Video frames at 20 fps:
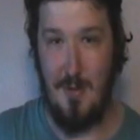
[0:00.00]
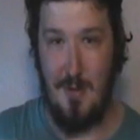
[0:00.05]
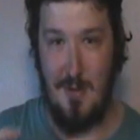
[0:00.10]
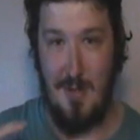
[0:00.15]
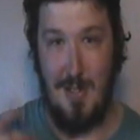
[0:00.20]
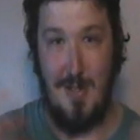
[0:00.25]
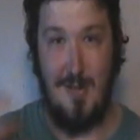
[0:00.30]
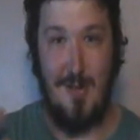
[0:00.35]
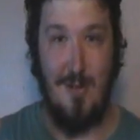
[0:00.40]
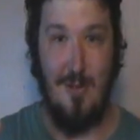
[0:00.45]
You
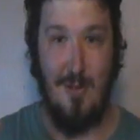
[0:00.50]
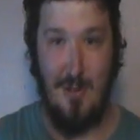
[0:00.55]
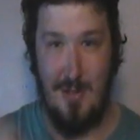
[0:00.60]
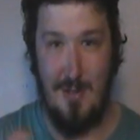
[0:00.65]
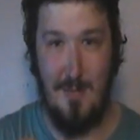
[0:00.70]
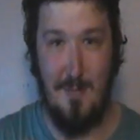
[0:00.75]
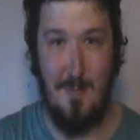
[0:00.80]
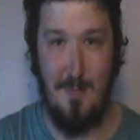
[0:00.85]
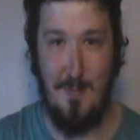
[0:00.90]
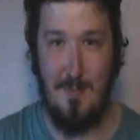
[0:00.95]
can unlock
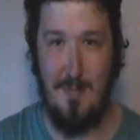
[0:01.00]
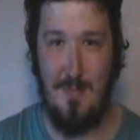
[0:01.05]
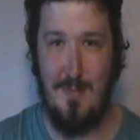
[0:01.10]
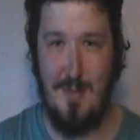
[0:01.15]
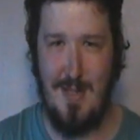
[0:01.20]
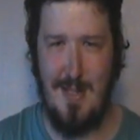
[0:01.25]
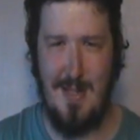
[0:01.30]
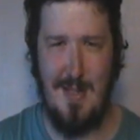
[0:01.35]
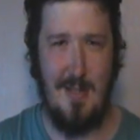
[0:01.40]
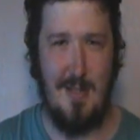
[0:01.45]
them
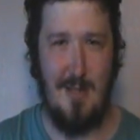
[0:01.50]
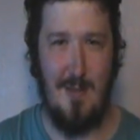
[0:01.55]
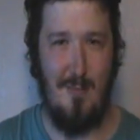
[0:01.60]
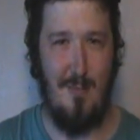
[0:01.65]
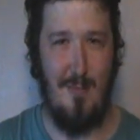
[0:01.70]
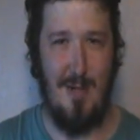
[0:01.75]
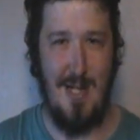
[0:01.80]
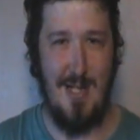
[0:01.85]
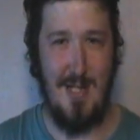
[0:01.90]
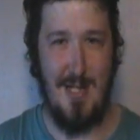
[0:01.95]
in
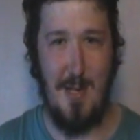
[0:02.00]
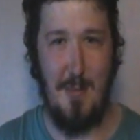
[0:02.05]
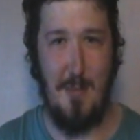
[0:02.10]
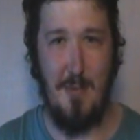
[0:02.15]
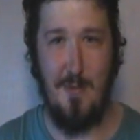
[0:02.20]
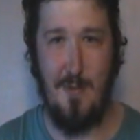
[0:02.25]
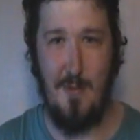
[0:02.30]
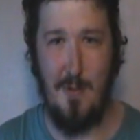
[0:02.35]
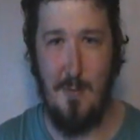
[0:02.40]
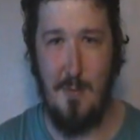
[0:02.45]
some way, shape,
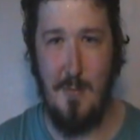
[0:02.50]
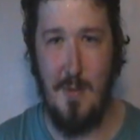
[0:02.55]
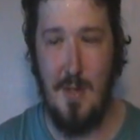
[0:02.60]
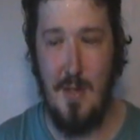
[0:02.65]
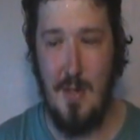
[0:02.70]
or form.